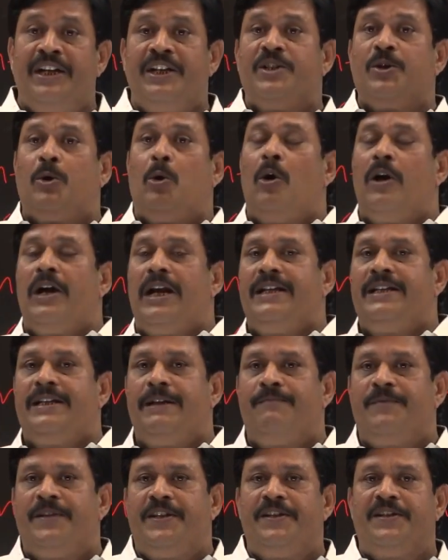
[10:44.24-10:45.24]
is called as
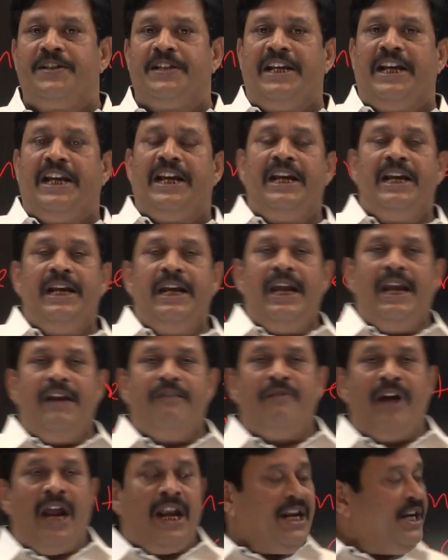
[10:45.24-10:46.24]
FCC,
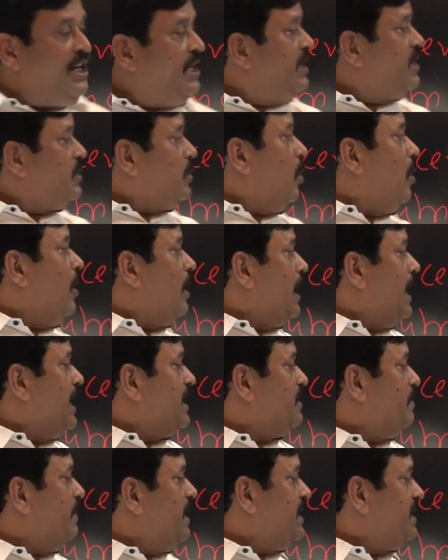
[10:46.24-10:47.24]
when it is called
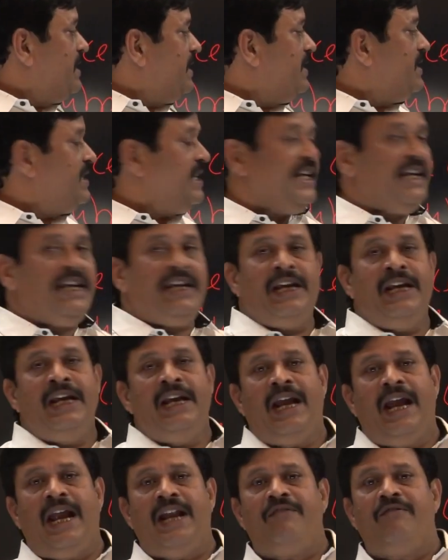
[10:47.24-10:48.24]
as BCC,
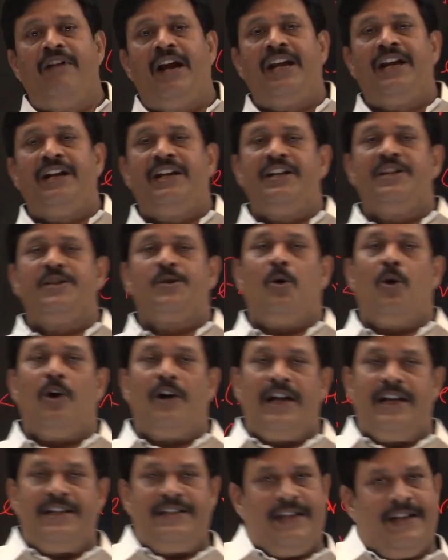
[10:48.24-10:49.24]
and when it is
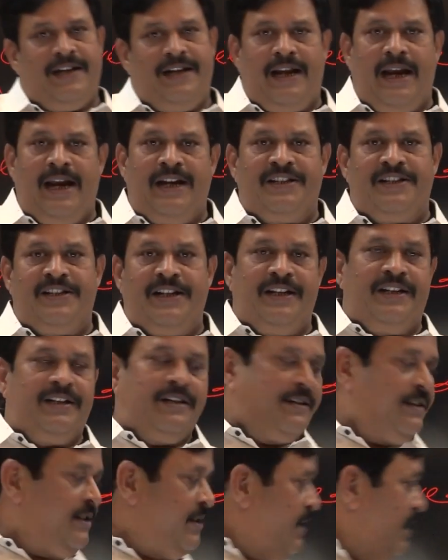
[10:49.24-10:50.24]
called as end centered.